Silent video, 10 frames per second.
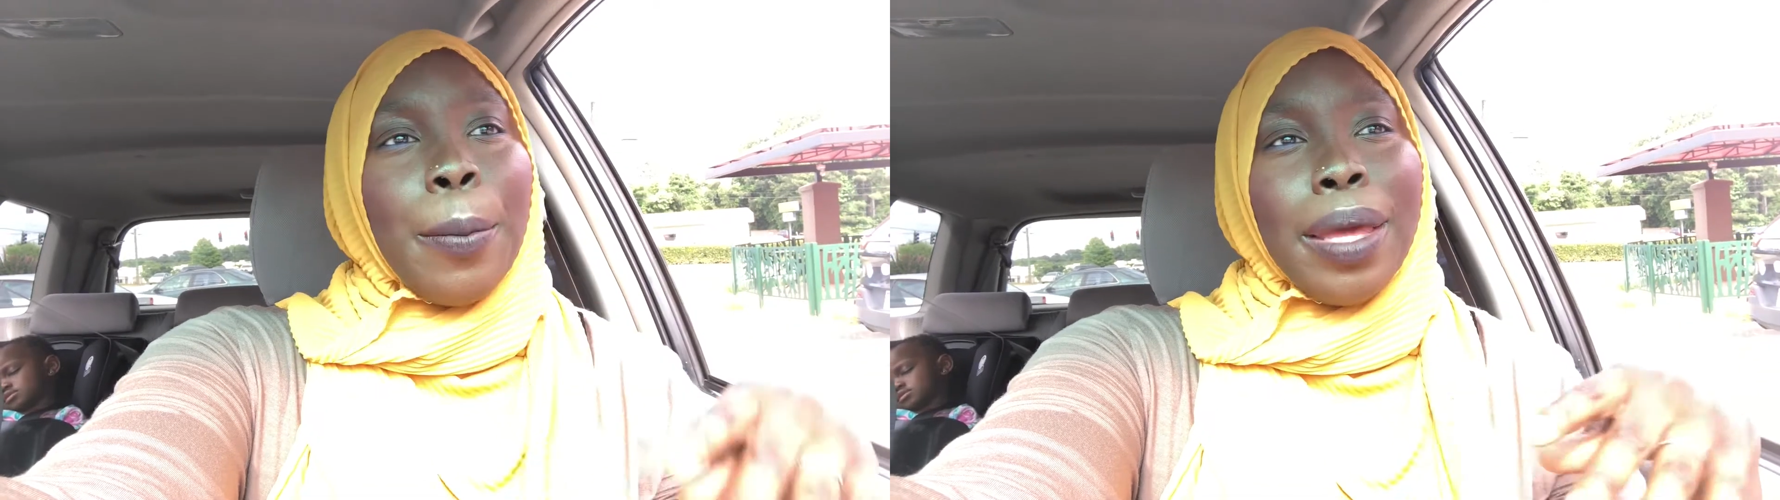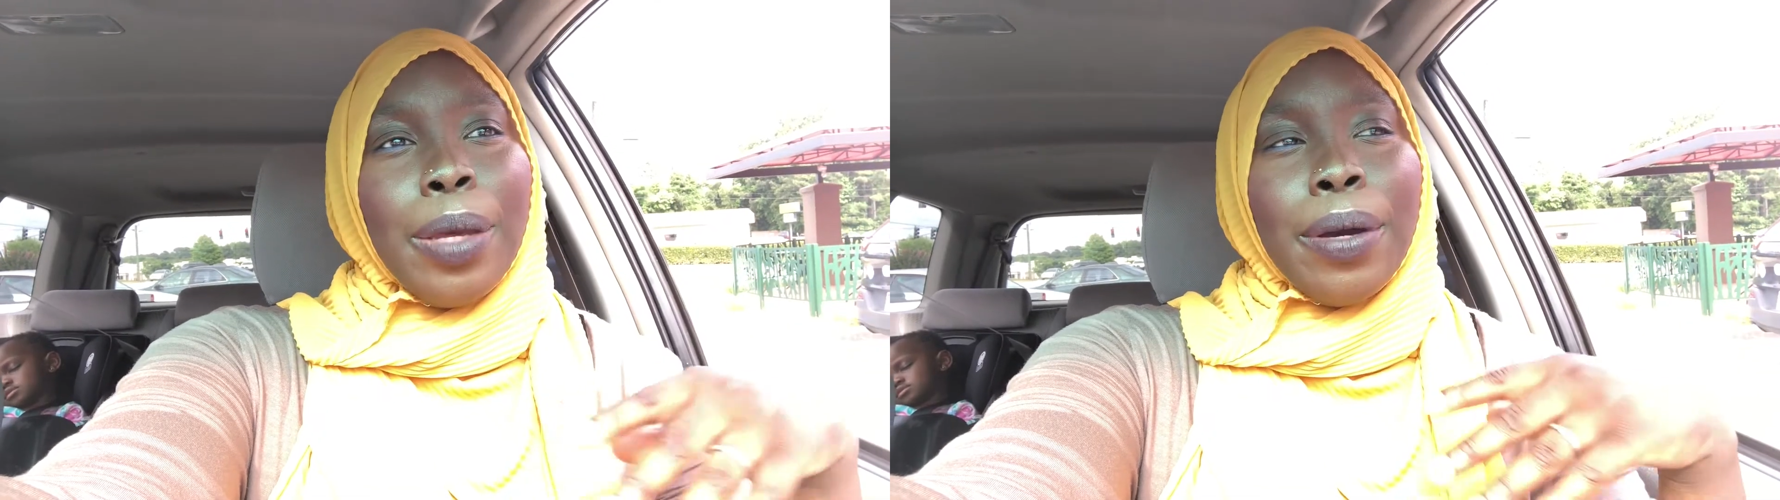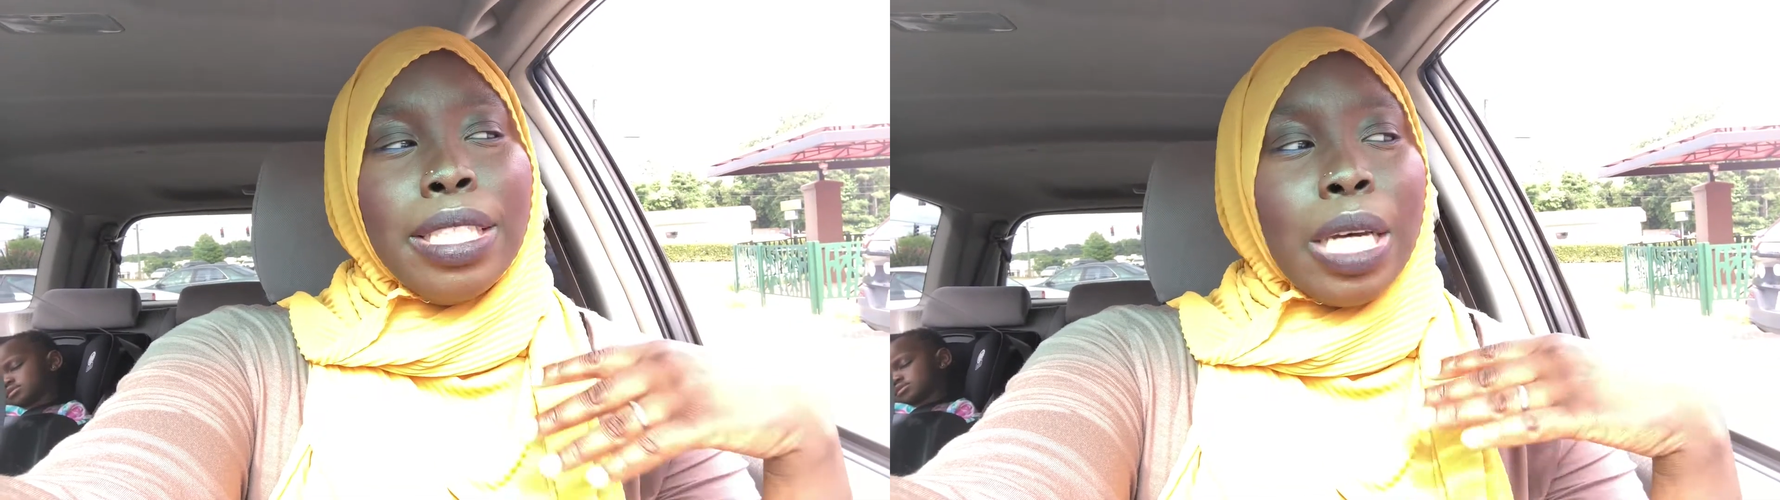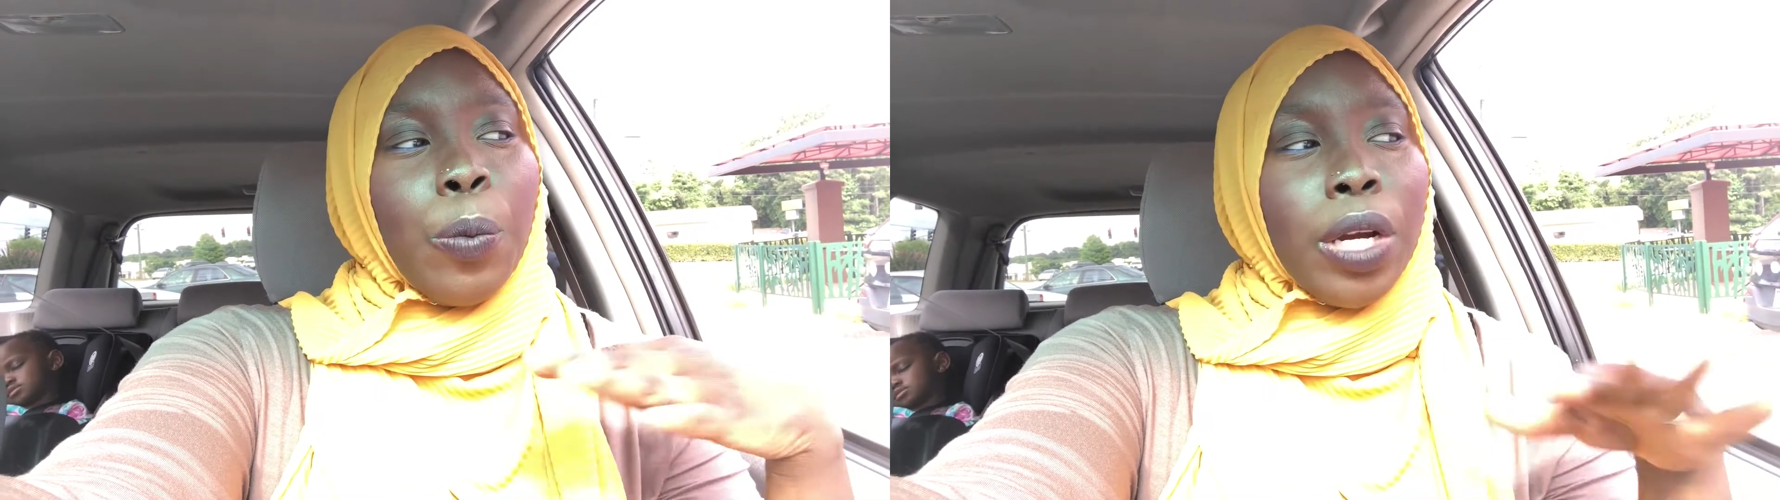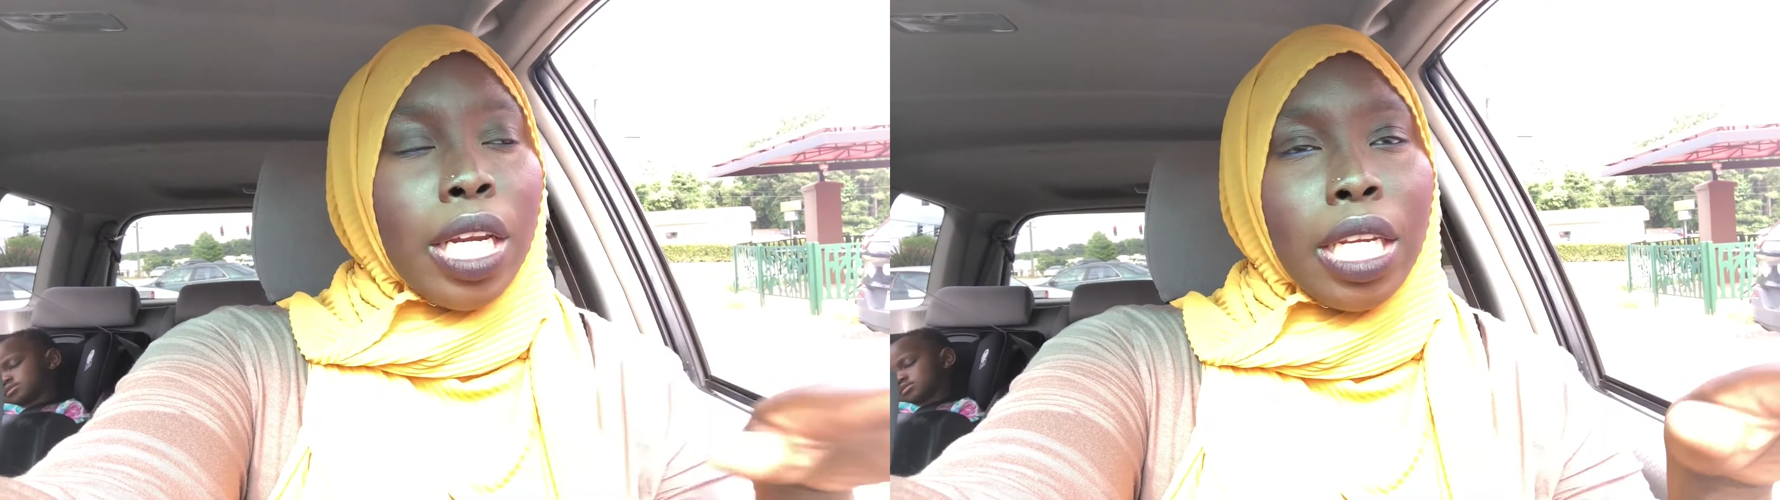Anyways, I'm
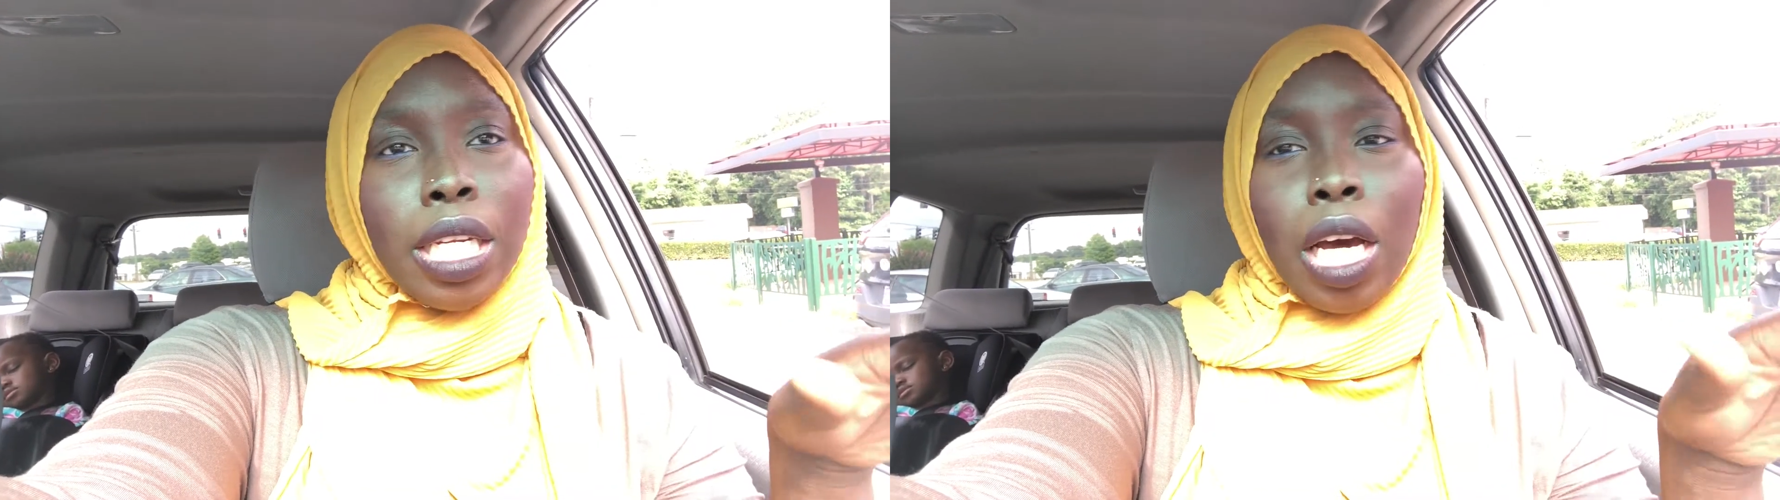working